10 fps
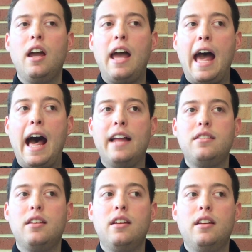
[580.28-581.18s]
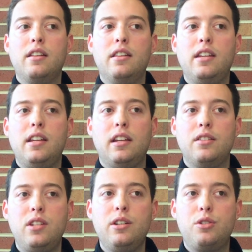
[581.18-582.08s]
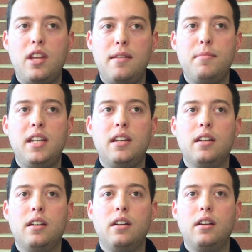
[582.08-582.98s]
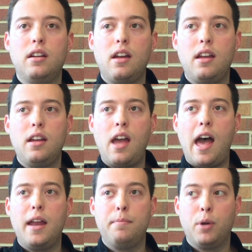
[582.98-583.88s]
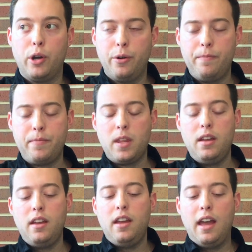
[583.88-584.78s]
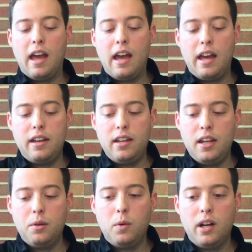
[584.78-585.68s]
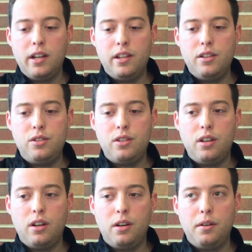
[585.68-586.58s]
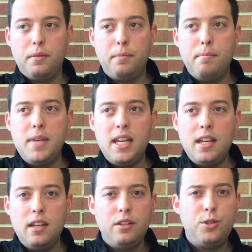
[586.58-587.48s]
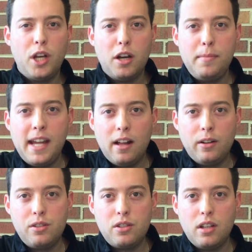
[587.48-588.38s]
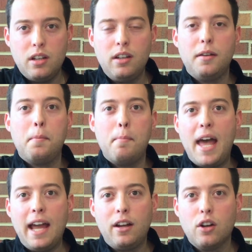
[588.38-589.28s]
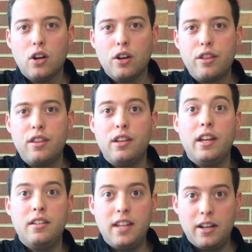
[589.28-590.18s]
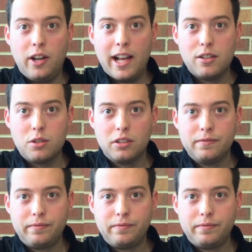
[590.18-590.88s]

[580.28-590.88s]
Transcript: at the senior state meet at Purdue. And it was me, Jeremy Ellison, Matt Girth, and Daniel Hassler.